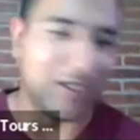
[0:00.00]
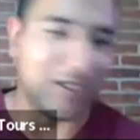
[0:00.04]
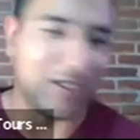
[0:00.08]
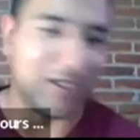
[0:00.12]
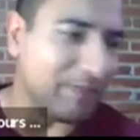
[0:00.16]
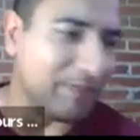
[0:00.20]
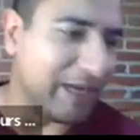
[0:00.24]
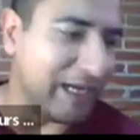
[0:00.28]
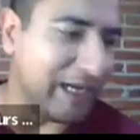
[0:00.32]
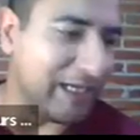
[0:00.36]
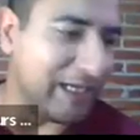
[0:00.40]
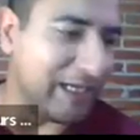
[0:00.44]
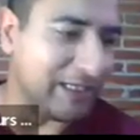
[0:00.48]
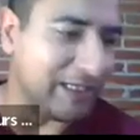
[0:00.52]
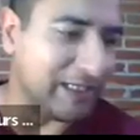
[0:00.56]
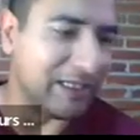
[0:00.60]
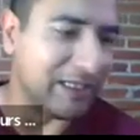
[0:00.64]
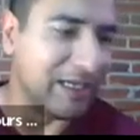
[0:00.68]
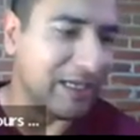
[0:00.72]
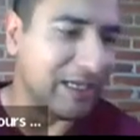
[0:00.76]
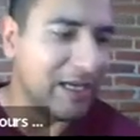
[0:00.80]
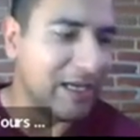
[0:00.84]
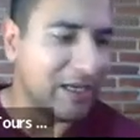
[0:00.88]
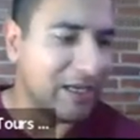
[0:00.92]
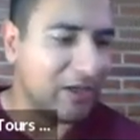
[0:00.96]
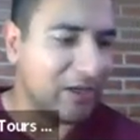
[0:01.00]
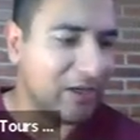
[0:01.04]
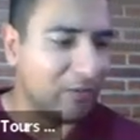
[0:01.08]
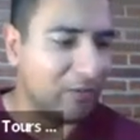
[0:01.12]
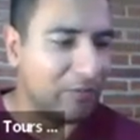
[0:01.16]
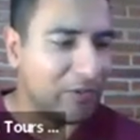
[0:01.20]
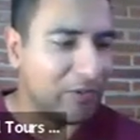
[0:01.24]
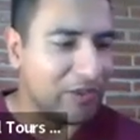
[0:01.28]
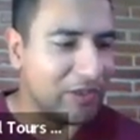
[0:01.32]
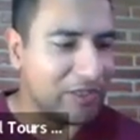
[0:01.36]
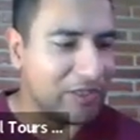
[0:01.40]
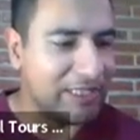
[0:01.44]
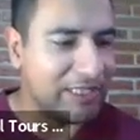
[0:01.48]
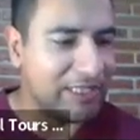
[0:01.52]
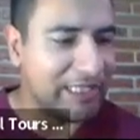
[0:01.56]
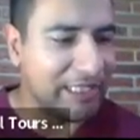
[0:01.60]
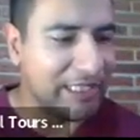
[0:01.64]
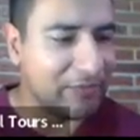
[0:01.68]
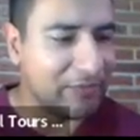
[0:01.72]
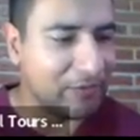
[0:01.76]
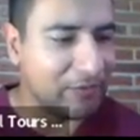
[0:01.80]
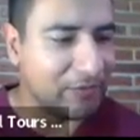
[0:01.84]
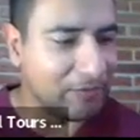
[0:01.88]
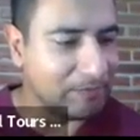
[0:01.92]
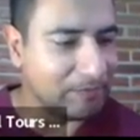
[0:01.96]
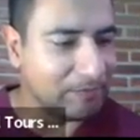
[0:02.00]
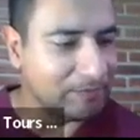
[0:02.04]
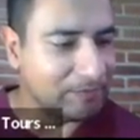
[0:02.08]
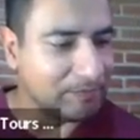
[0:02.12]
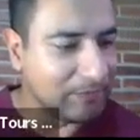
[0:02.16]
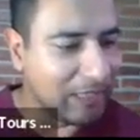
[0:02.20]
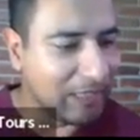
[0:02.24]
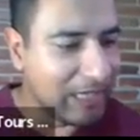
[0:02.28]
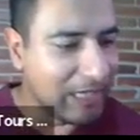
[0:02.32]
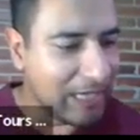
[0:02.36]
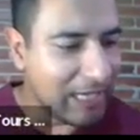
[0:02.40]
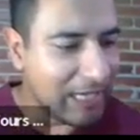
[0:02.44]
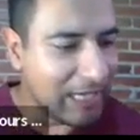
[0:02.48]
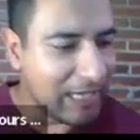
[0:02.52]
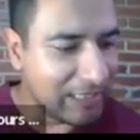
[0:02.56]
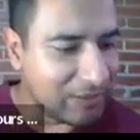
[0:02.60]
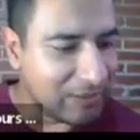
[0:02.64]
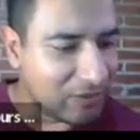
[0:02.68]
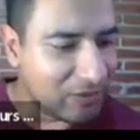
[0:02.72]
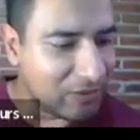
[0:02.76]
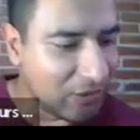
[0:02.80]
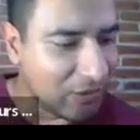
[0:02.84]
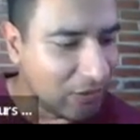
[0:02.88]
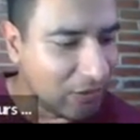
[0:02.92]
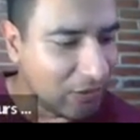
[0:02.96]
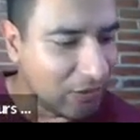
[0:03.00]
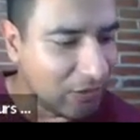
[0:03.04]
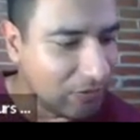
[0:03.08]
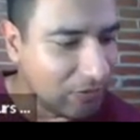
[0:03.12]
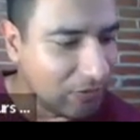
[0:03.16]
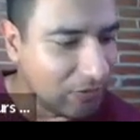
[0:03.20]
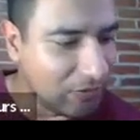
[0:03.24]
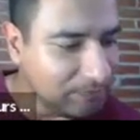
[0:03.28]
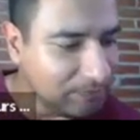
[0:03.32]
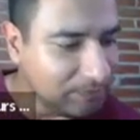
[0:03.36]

the Mayan number 0, and so.